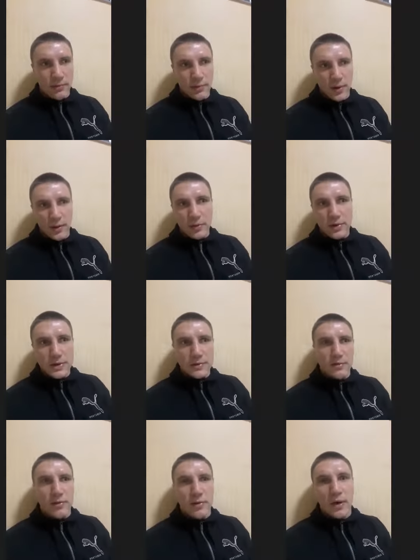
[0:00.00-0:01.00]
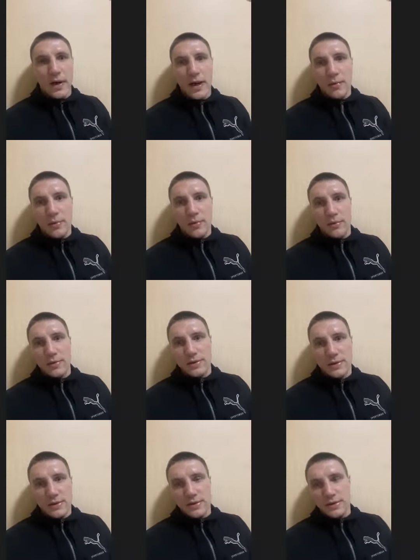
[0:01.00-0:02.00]
wasn't very happy with
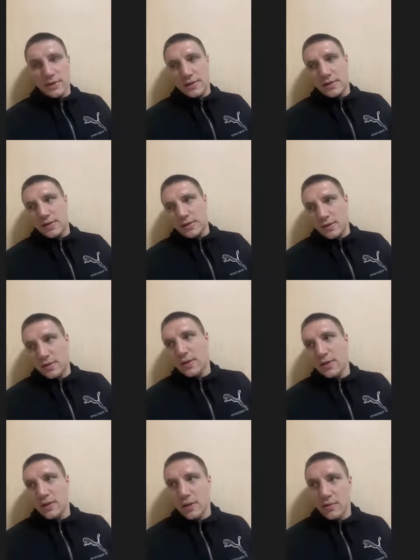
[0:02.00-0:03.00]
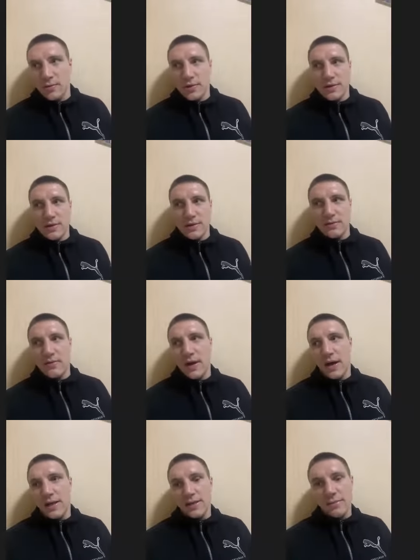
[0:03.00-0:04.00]
the
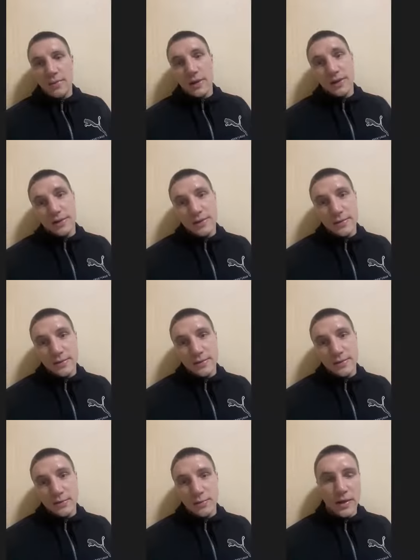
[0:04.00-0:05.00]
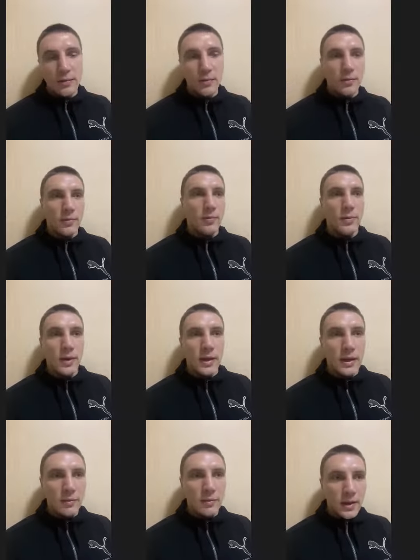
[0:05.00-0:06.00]
fights, but we
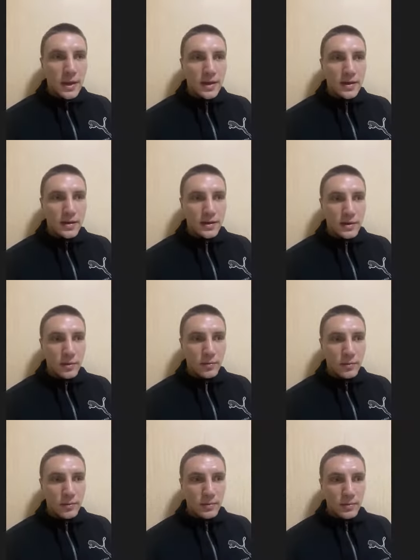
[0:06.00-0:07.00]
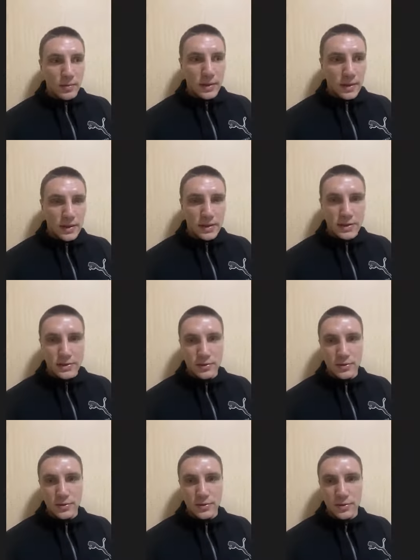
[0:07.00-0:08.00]
get it, you know. We need
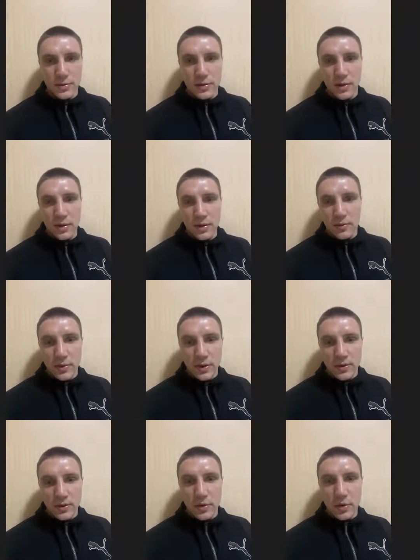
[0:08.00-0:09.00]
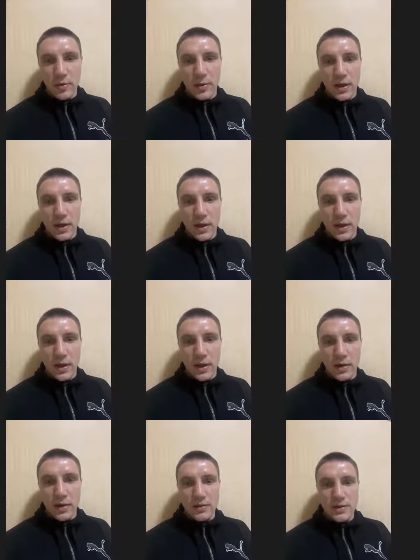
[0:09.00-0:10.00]
to go. We cannot
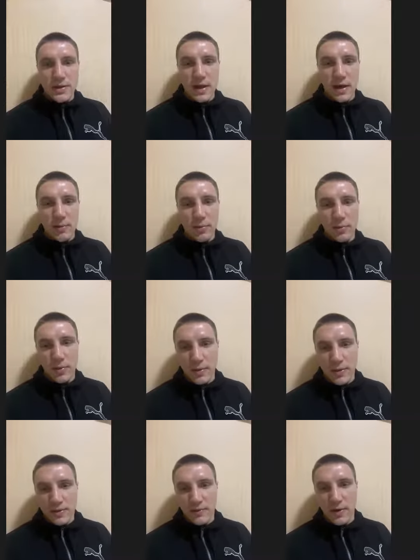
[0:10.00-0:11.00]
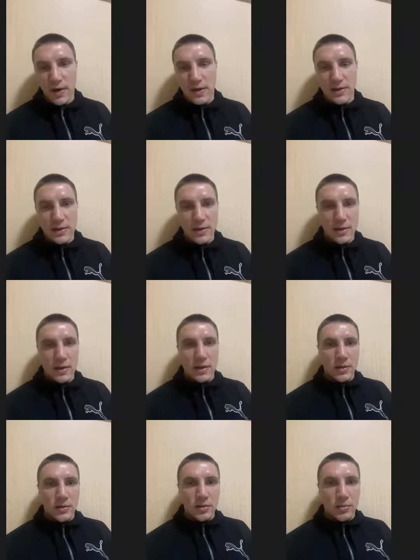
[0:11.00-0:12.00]
stop. We must fight to